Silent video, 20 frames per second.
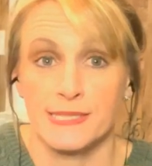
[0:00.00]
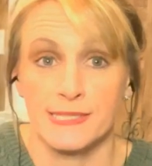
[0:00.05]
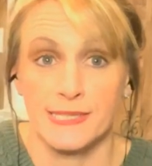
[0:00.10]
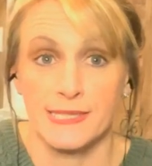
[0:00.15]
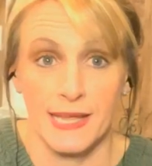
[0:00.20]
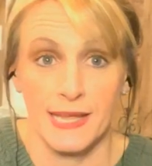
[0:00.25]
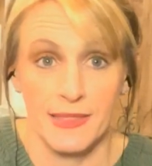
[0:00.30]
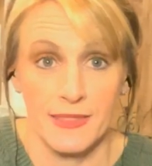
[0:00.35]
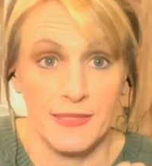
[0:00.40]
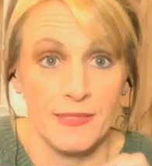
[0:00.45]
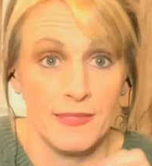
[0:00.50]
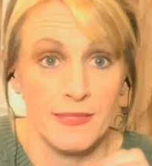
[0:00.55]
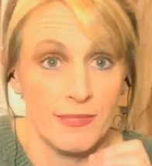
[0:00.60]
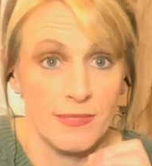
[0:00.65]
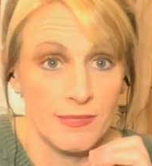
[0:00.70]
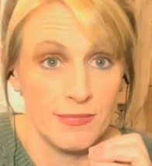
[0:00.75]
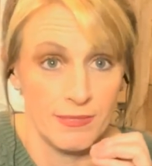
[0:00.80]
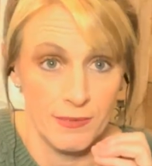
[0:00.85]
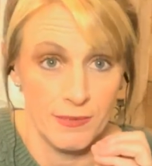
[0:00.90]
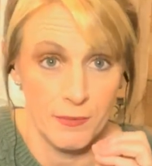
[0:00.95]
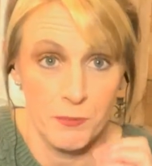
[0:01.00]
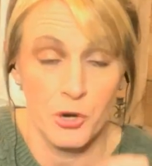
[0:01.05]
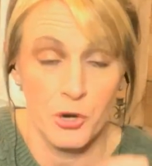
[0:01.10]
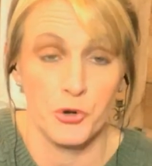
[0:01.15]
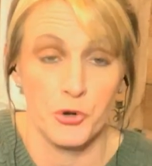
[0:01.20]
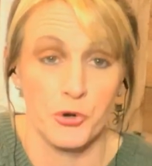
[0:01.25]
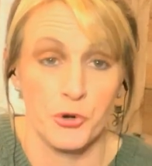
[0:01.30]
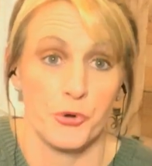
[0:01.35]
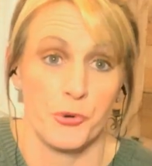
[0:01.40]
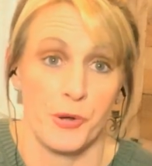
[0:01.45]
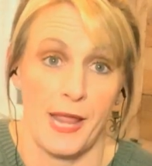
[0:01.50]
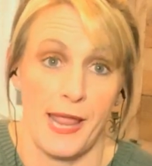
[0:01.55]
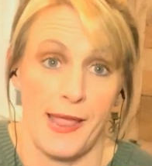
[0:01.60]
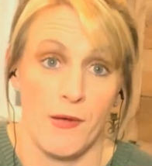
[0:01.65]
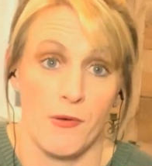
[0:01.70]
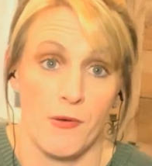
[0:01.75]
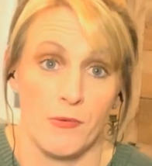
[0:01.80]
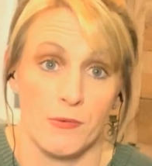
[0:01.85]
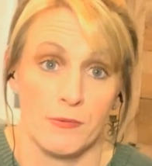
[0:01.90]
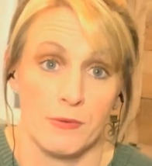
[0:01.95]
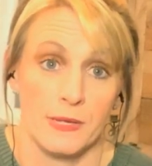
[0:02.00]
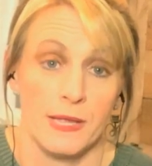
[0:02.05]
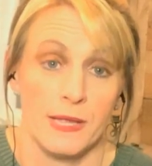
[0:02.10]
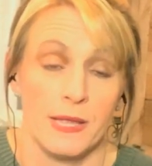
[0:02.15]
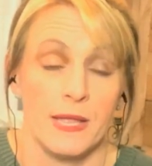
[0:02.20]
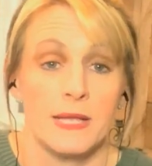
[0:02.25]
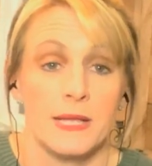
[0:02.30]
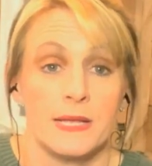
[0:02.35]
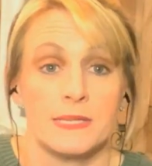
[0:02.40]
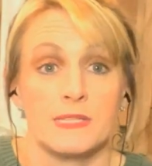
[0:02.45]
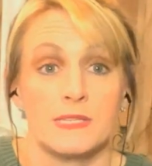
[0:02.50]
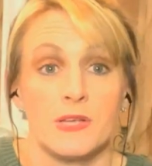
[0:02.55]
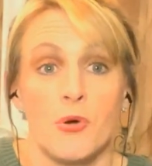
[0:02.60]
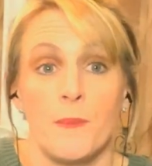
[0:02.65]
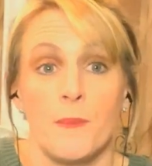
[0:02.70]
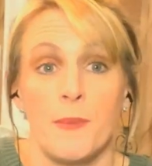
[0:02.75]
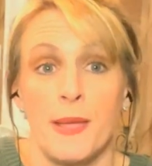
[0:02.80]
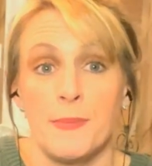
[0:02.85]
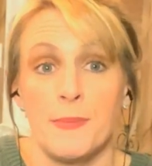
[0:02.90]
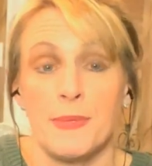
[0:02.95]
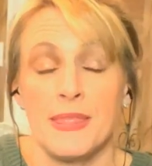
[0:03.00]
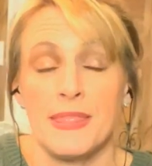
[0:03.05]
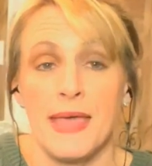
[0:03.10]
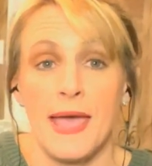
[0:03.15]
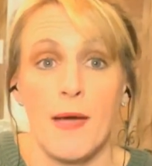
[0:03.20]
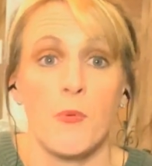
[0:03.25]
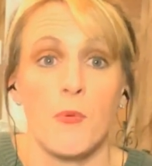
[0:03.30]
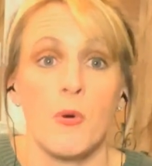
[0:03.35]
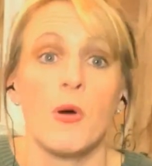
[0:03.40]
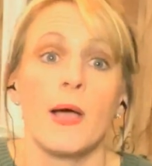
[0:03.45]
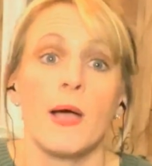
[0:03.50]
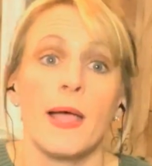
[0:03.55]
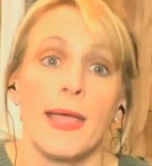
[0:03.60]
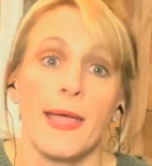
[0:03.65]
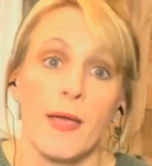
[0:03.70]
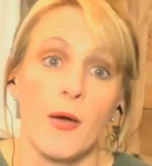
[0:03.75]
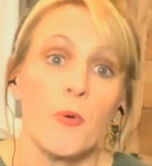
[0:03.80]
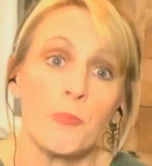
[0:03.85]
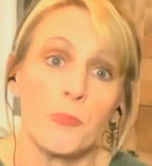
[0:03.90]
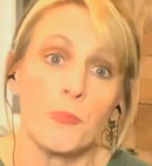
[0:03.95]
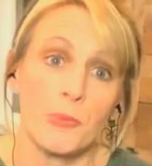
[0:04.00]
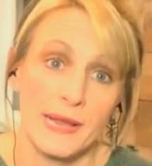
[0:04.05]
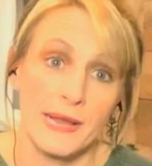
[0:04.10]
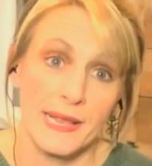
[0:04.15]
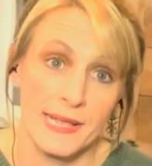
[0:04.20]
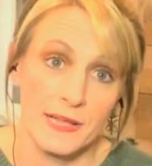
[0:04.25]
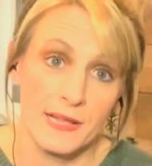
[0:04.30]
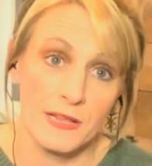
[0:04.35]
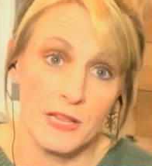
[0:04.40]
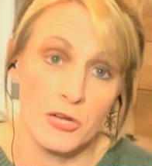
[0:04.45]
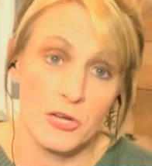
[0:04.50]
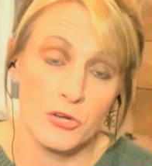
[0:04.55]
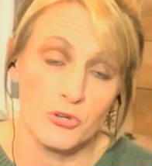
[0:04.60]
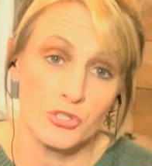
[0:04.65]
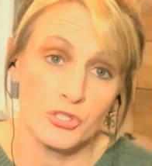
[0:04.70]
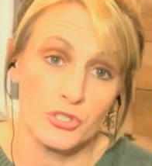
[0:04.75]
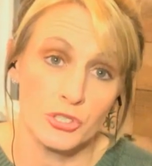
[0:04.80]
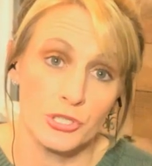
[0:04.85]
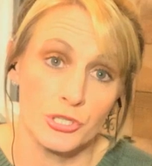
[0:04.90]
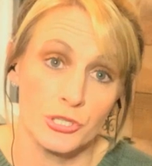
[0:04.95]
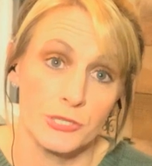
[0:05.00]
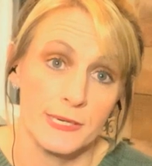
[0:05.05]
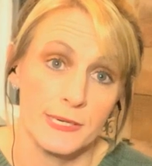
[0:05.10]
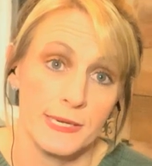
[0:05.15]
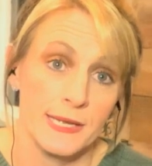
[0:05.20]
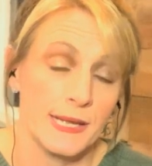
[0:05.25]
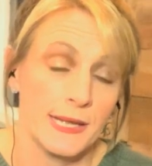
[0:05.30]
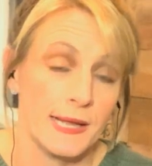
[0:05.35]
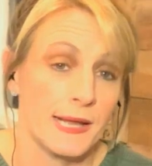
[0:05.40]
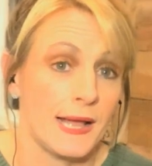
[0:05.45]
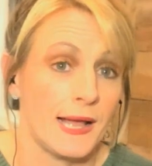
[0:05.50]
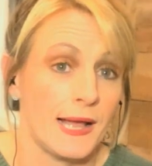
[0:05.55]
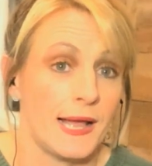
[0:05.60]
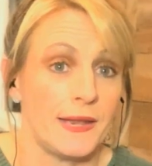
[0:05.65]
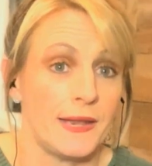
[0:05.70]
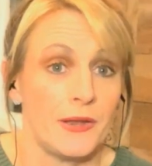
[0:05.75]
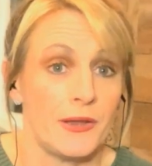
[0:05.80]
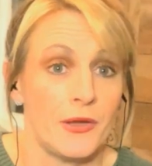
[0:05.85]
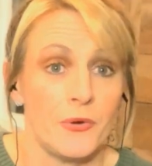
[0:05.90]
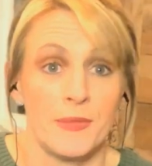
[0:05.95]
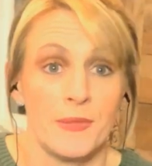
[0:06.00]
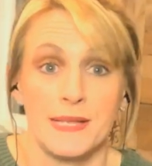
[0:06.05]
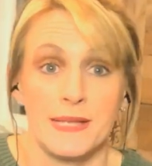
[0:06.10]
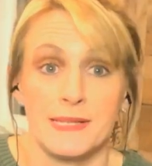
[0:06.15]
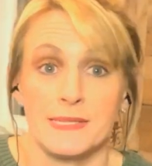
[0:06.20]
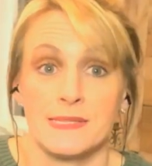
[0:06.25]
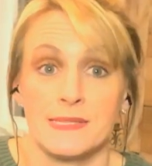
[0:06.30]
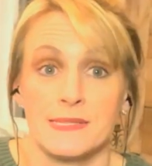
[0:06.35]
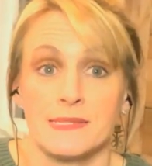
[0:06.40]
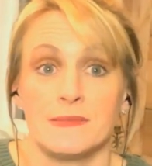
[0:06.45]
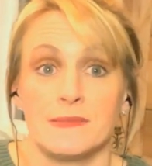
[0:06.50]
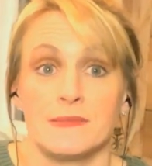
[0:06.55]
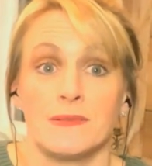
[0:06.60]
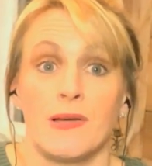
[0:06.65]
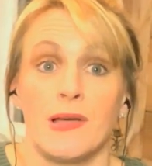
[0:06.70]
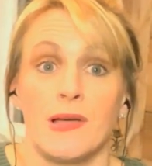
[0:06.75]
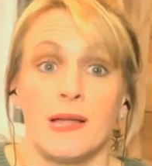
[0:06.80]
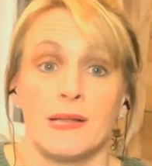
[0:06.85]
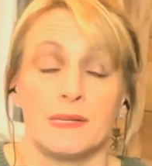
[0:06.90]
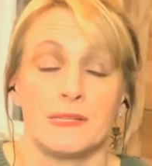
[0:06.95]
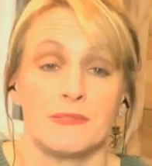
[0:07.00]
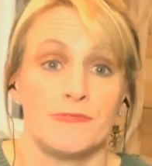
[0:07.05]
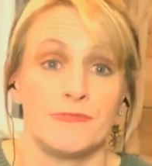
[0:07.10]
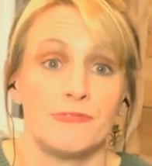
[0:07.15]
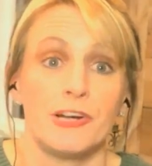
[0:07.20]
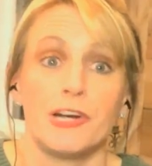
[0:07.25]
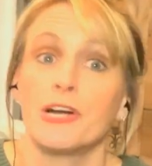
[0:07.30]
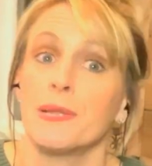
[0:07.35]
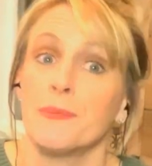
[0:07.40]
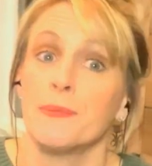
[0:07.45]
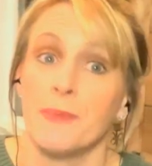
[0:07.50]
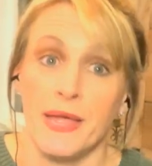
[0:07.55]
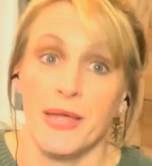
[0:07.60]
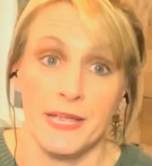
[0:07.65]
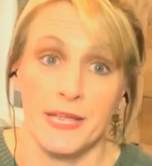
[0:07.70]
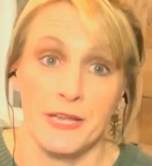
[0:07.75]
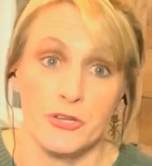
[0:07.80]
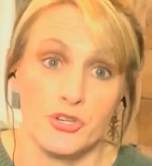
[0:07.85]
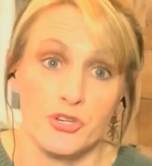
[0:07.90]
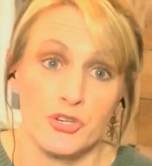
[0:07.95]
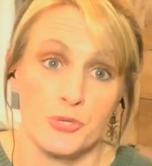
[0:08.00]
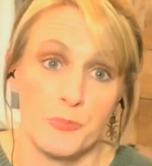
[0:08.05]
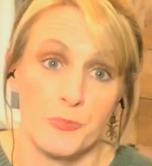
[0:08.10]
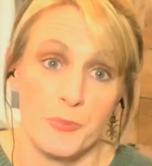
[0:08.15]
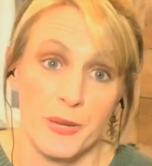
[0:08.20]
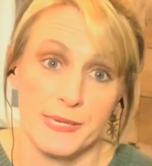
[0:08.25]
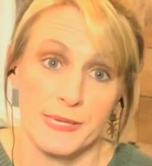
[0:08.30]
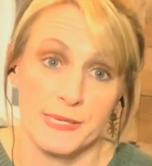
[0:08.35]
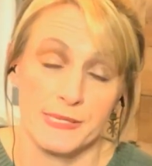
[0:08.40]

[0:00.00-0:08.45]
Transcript: done the murder now. So maybe that will help bring a closure. I know that's not very much, but